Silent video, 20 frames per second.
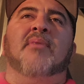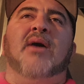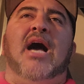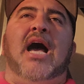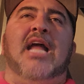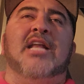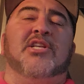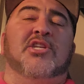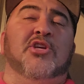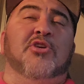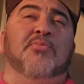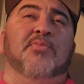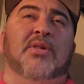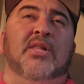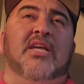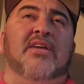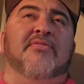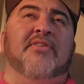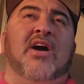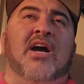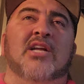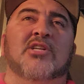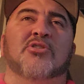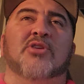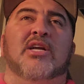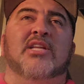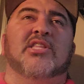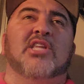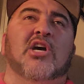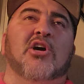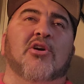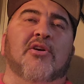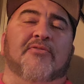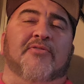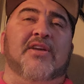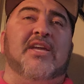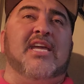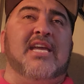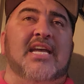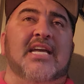I do believe Andre, though, if
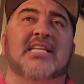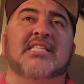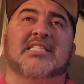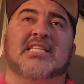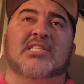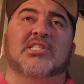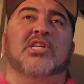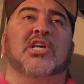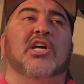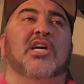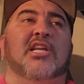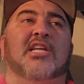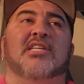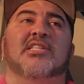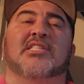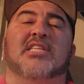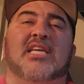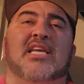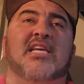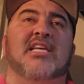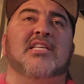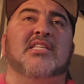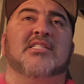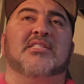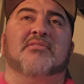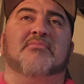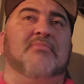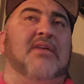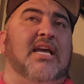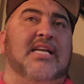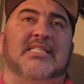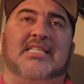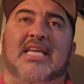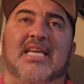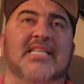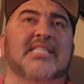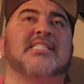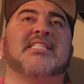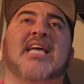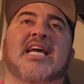he is as good as
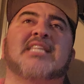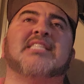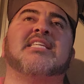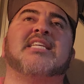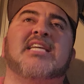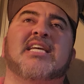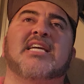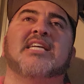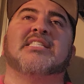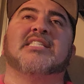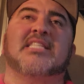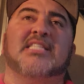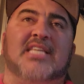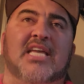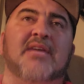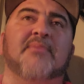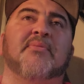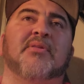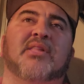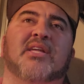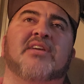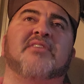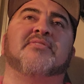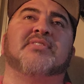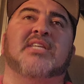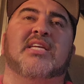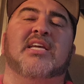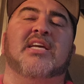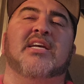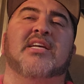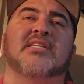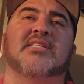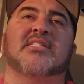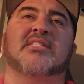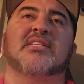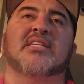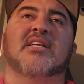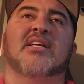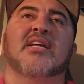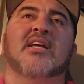he believes he
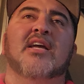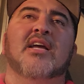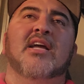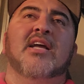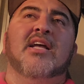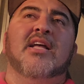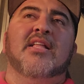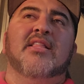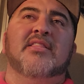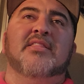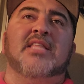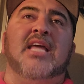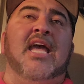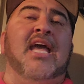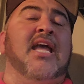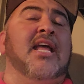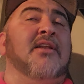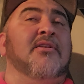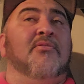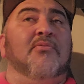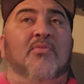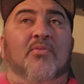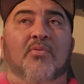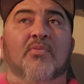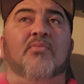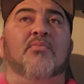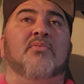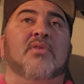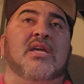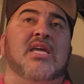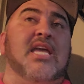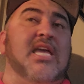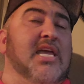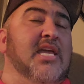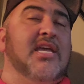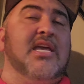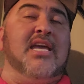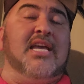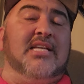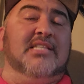is, then
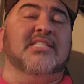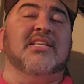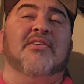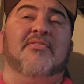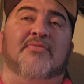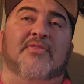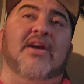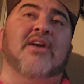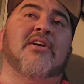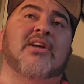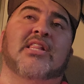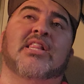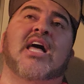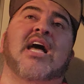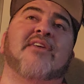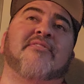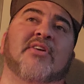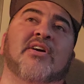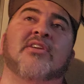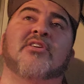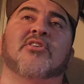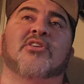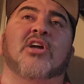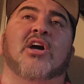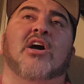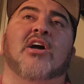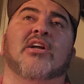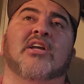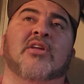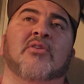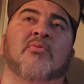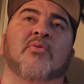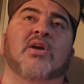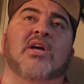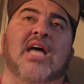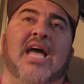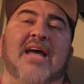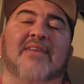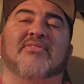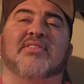he is a very live underdog, and
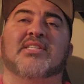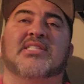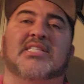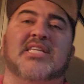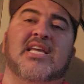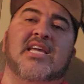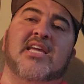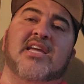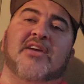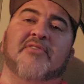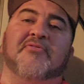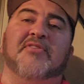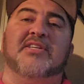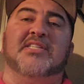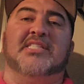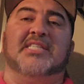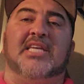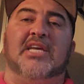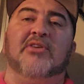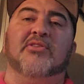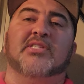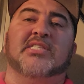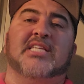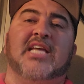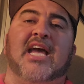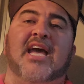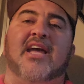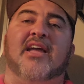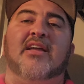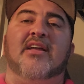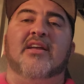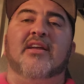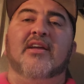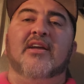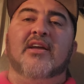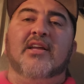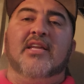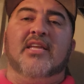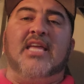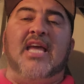we'll have to see if his skill set
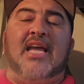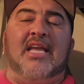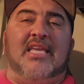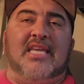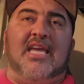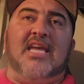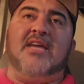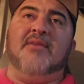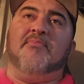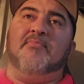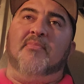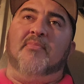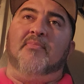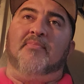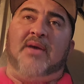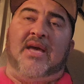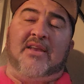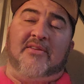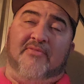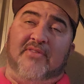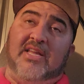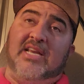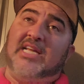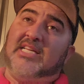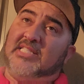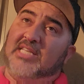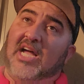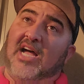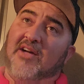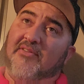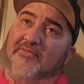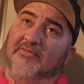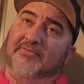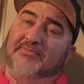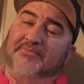can keep Benavidez off.